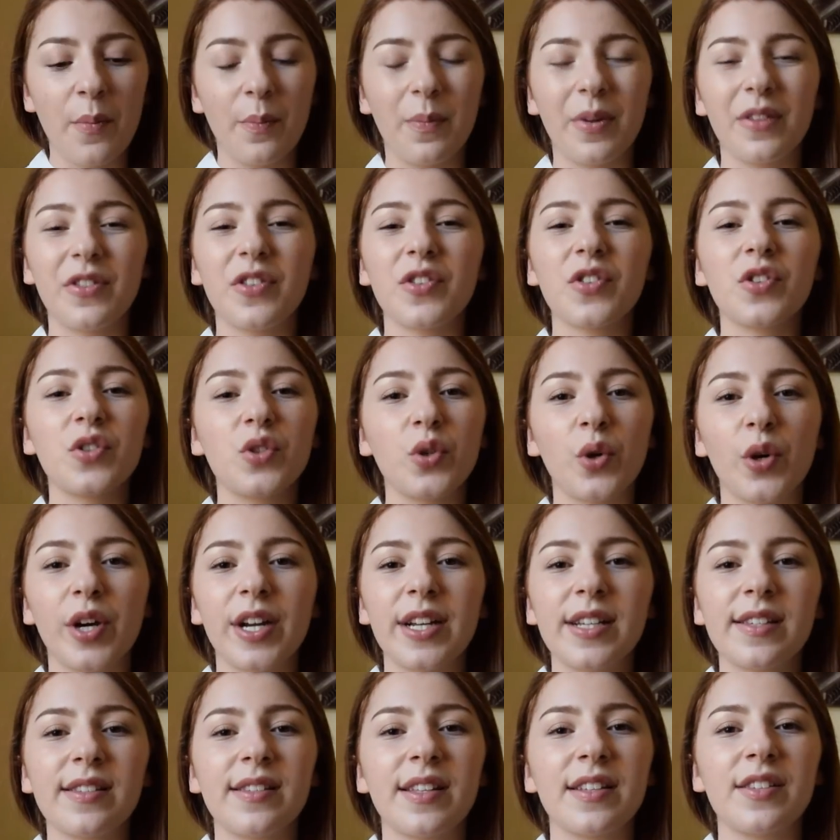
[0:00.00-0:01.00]
But the
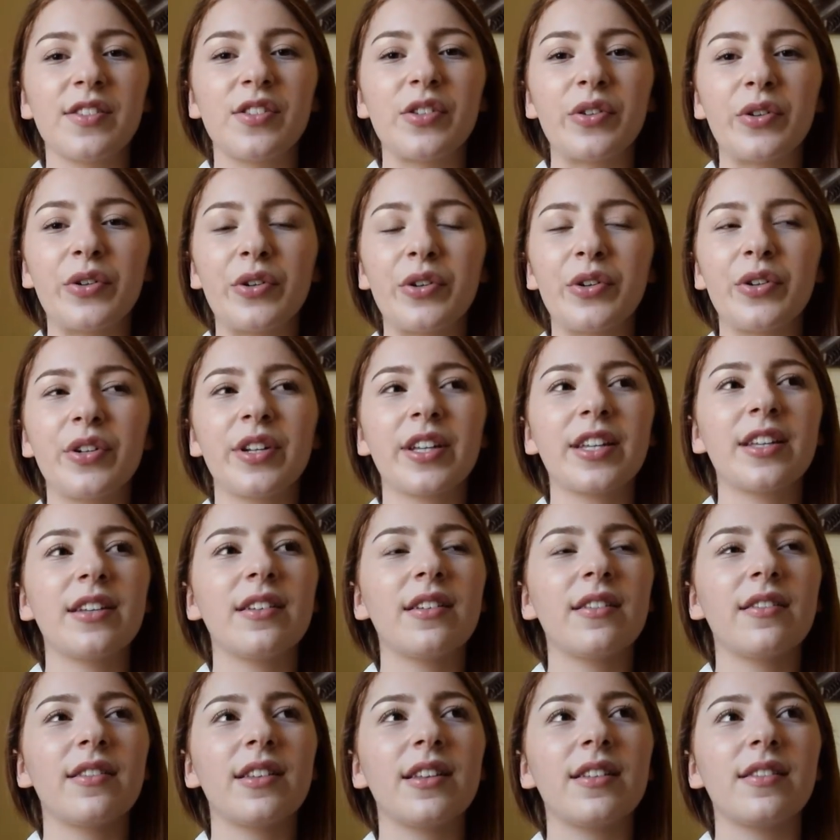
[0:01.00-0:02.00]
stories, they're so
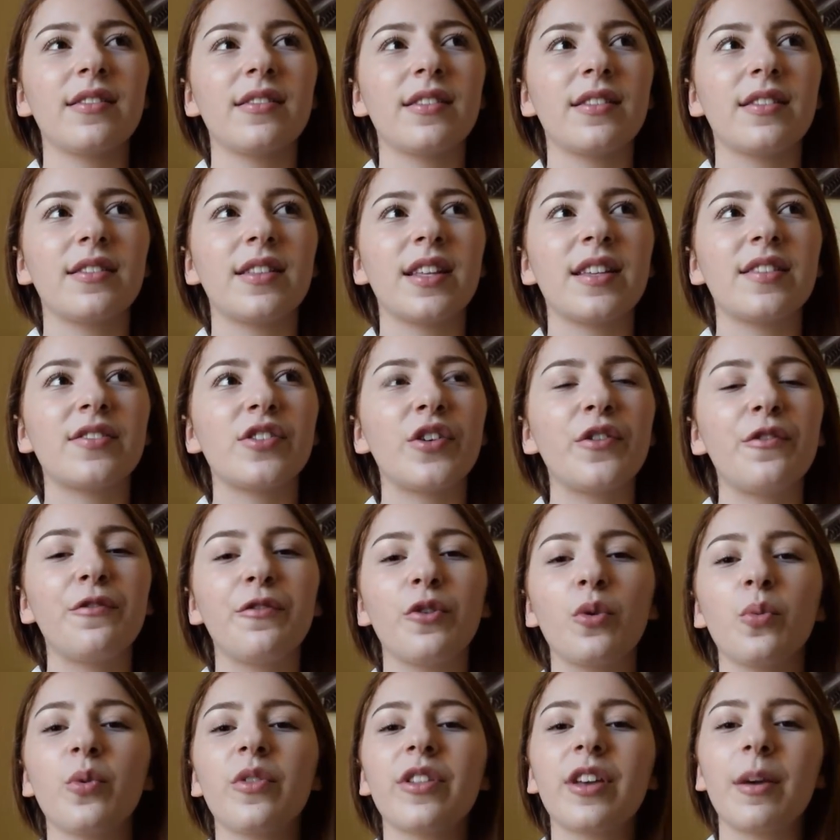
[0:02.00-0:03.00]
they're so
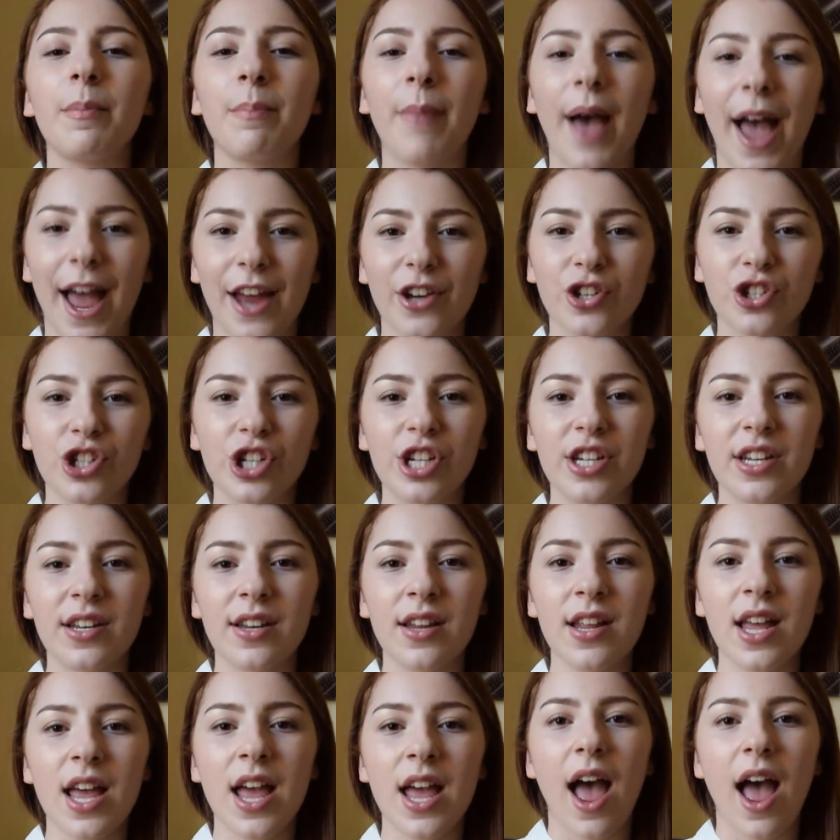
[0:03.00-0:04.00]
filled with compassion
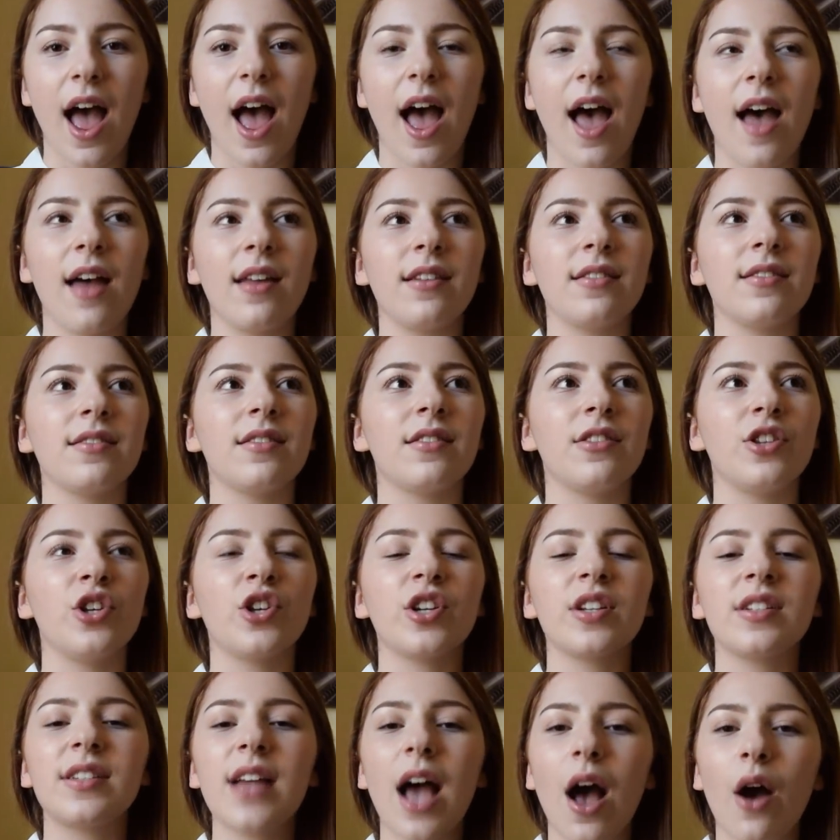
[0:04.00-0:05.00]
and you
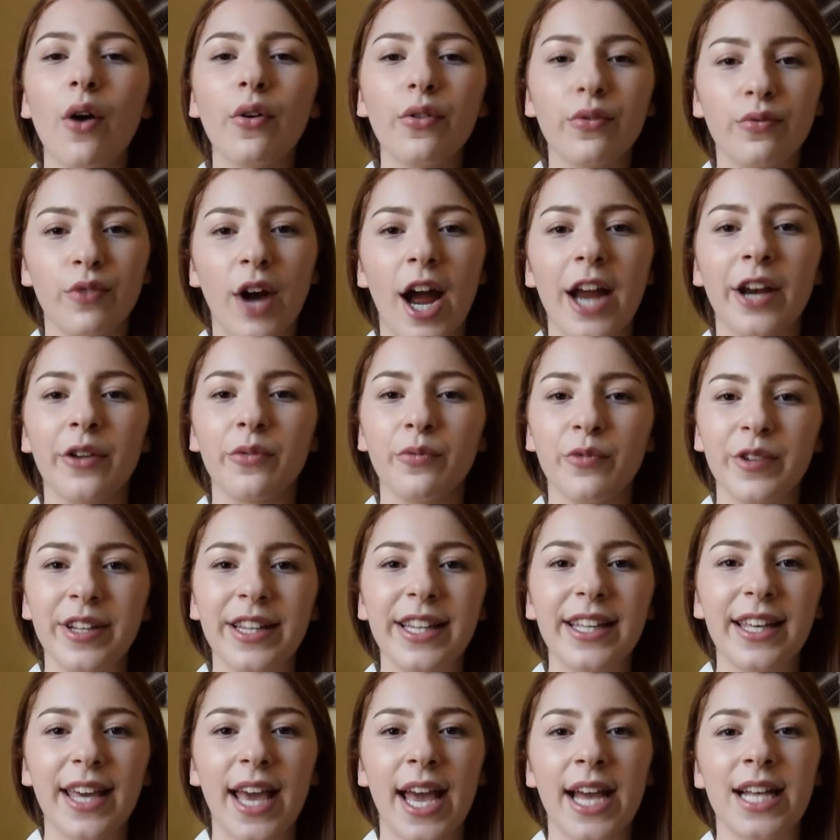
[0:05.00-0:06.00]
can tell the writer
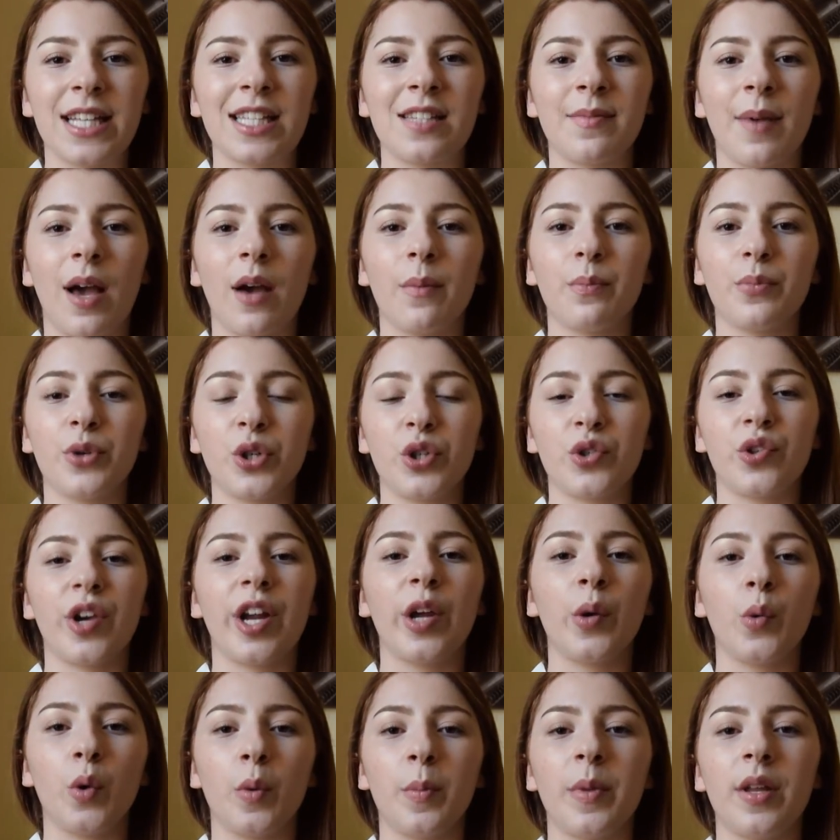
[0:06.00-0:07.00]
really cares about
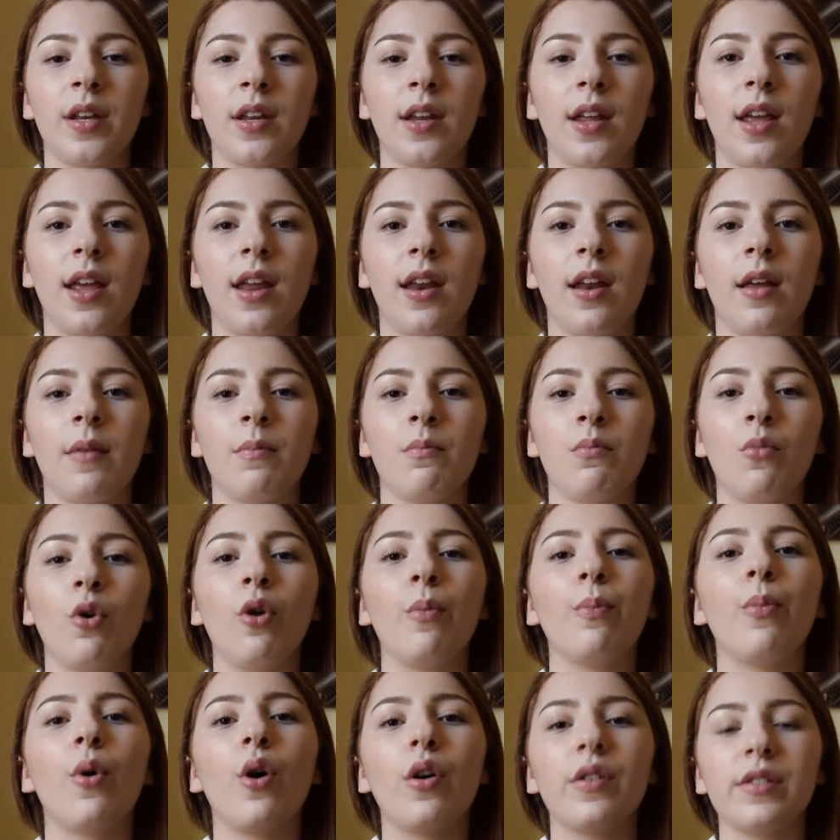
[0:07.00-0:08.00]
portraying women in a
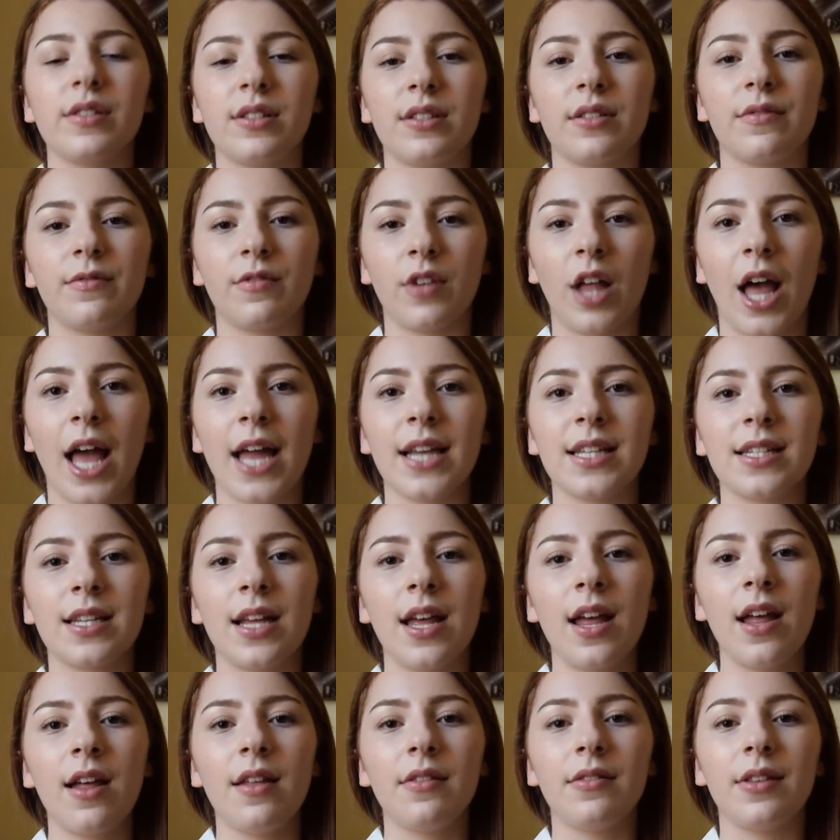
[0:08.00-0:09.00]
more positive light
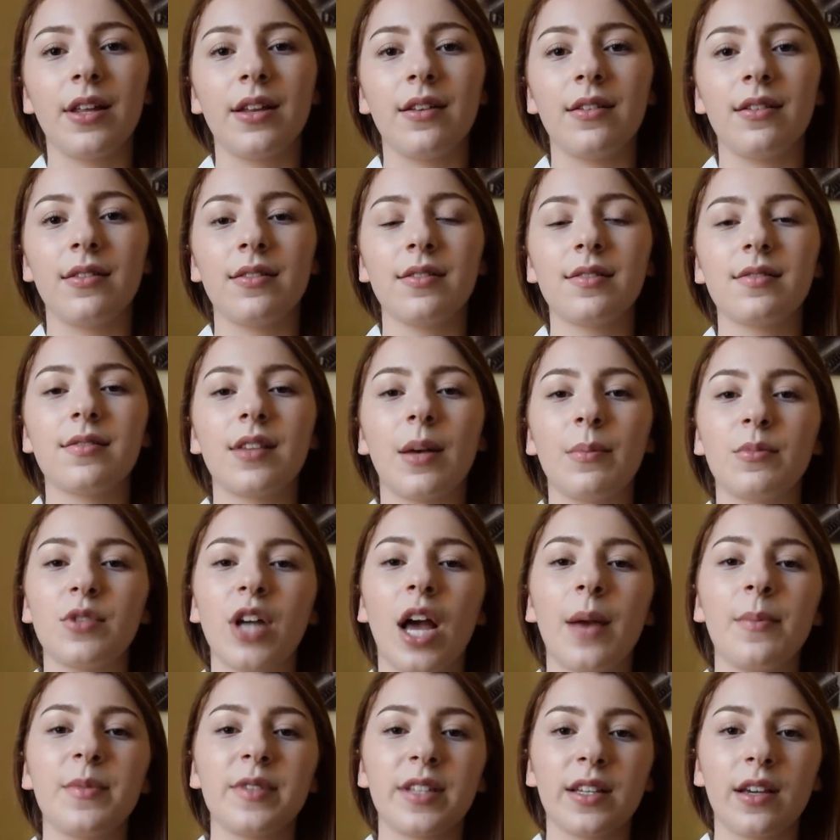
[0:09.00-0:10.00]
than
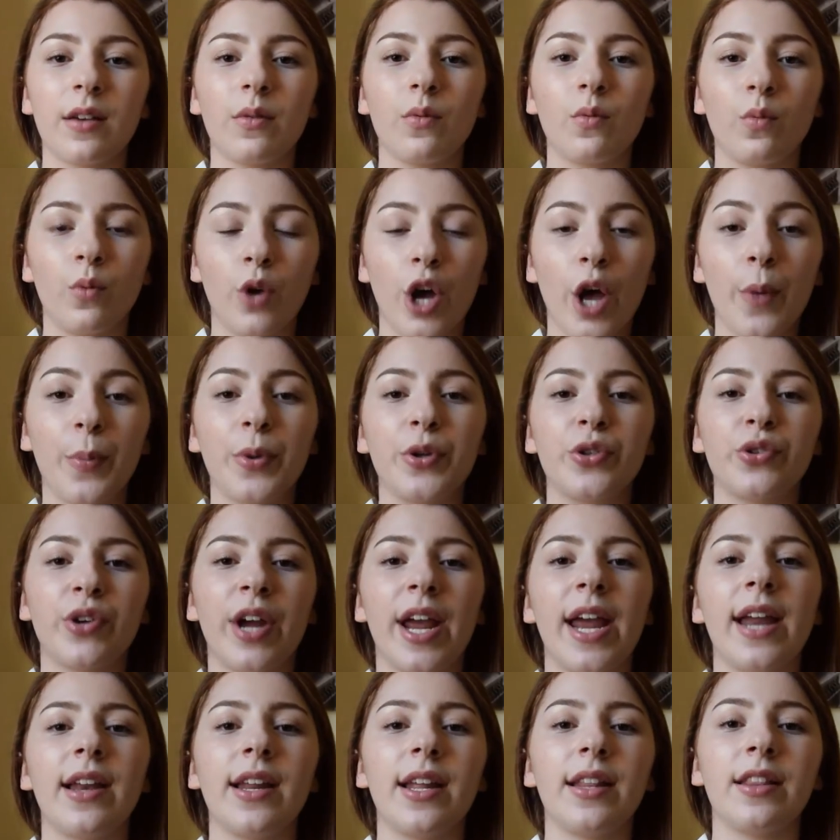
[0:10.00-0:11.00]
sometimes they were
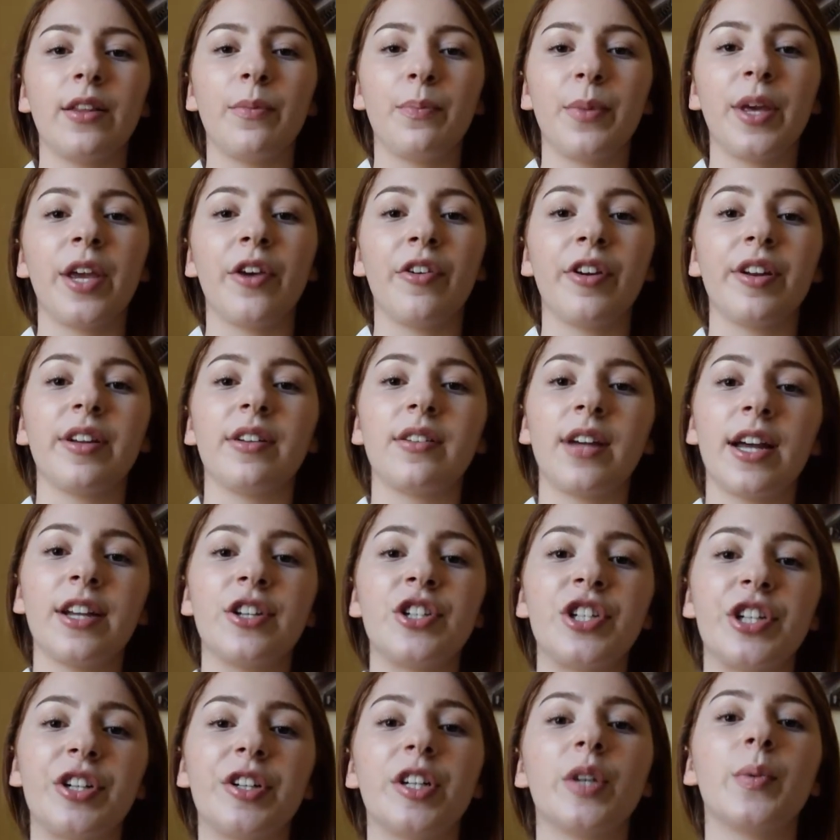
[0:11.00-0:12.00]
portrayed in the period in
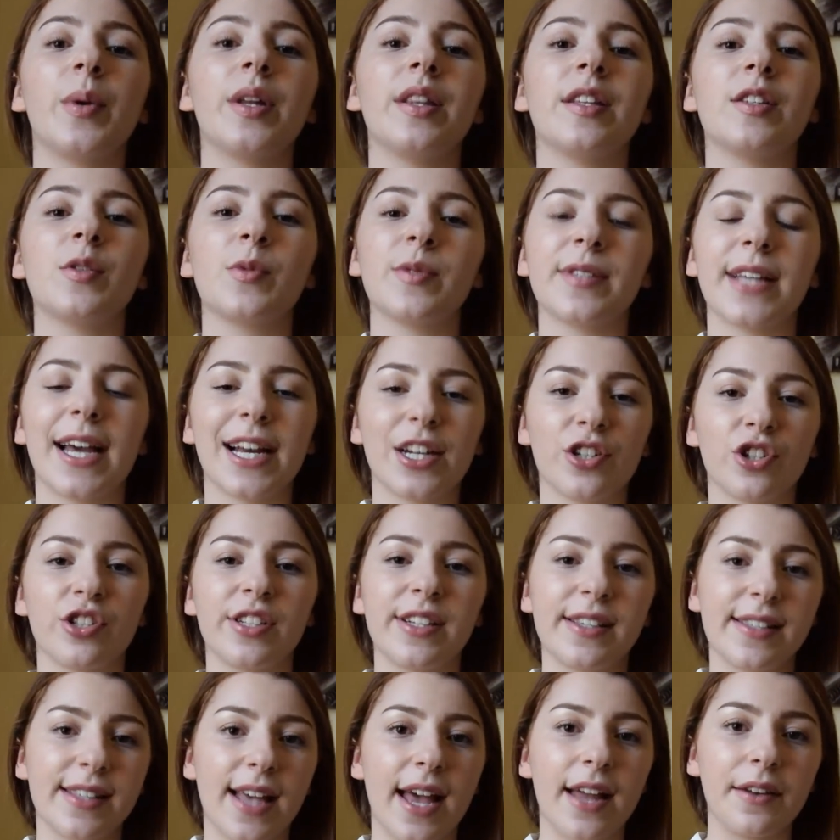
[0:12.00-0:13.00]
Nigeria when this was actually
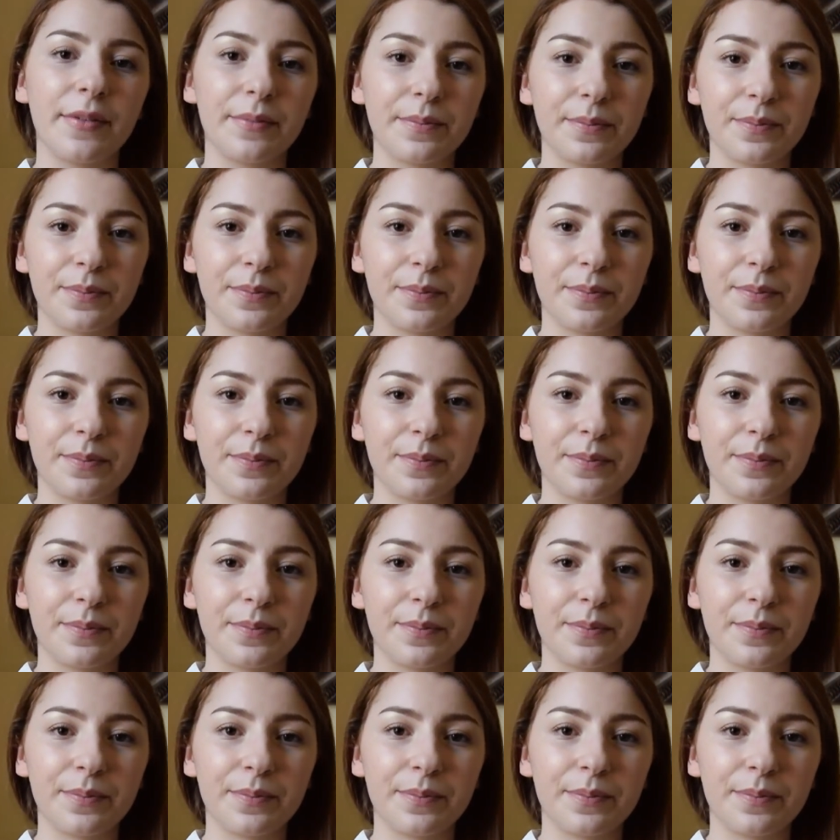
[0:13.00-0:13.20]
set.